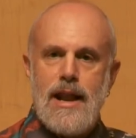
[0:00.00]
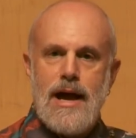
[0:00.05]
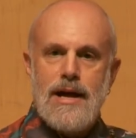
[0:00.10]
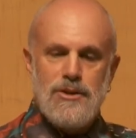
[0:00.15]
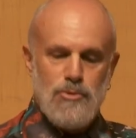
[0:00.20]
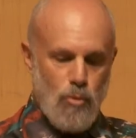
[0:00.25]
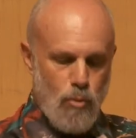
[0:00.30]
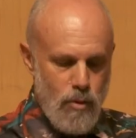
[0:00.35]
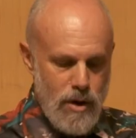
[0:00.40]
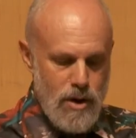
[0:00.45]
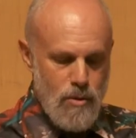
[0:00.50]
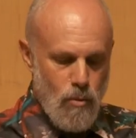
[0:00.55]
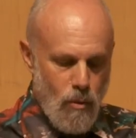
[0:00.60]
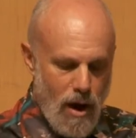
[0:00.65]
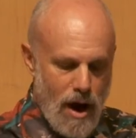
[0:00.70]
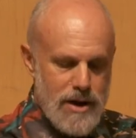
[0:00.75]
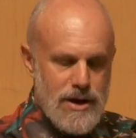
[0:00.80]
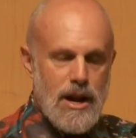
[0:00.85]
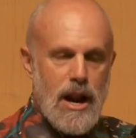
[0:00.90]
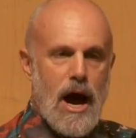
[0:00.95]
And we
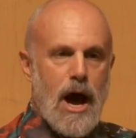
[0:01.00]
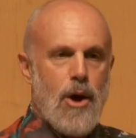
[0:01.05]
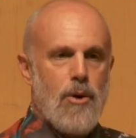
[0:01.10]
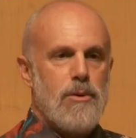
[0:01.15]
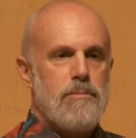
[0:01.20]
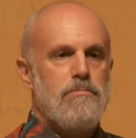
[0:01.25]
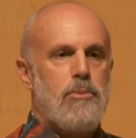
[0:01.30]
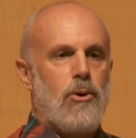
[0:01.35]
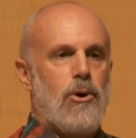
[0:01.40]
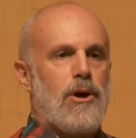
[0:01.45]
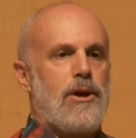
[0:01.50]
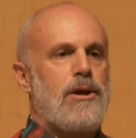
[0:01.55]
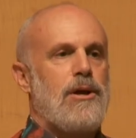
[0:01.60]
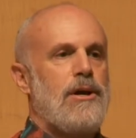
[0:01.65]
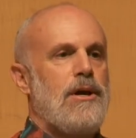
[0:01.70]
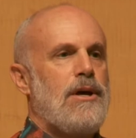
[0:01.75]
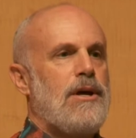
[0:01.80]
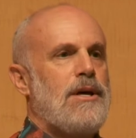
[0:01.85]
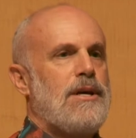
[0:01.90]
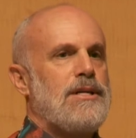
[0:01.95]
wanted our book
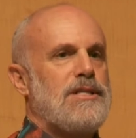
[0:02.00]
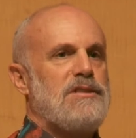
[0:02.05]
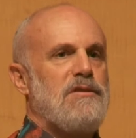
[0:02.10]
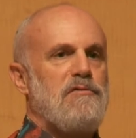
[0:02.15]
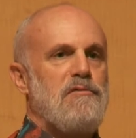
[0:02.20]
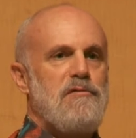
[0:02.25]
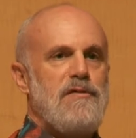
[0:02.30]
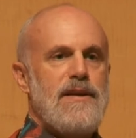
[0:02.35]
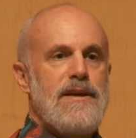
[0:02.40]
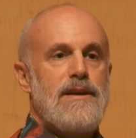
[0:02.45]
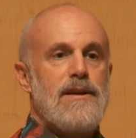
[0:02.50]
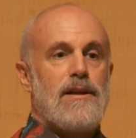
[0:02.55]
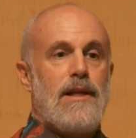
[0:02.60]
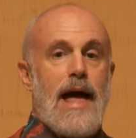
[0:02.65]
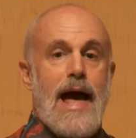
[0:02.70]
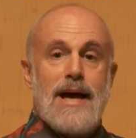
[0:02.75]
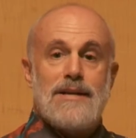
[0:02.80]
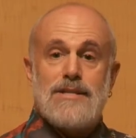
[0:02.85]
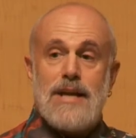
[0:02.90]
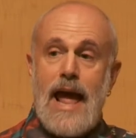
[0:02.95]
to feel
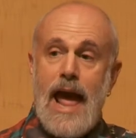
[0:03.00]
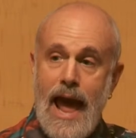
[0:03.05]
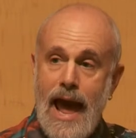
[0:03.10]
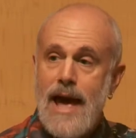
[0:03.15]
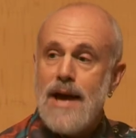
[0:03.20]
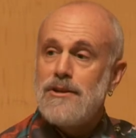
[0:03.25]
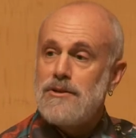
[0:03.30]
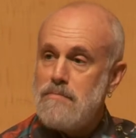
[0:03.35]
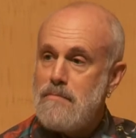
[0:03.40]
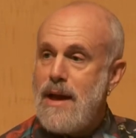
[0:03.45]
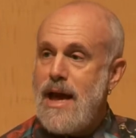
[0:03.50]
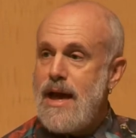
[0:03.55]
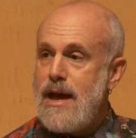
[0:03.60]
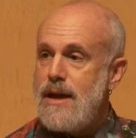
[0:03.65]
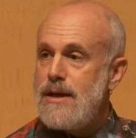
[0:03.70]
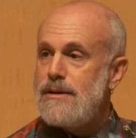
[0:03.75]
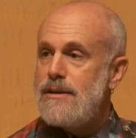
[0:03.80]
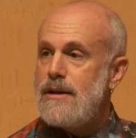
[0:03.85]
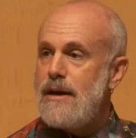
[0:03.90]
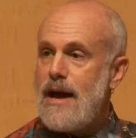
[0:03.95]
as
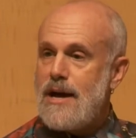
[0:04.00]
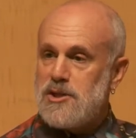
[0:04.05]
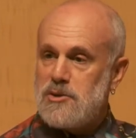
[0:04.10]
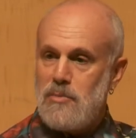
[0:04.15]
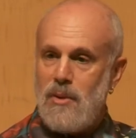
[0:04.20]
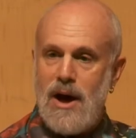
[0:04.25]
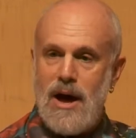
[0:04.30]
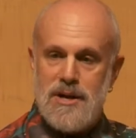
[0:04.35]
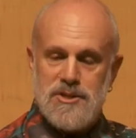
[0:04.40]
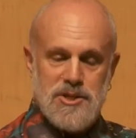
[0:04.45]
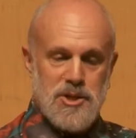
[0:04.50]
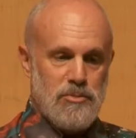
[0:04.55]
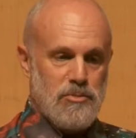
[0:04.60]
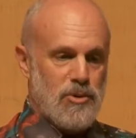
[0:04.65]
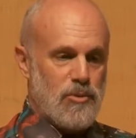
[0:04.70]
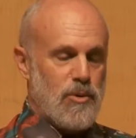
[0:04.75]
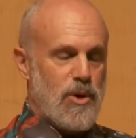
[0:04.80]
handmade as possible.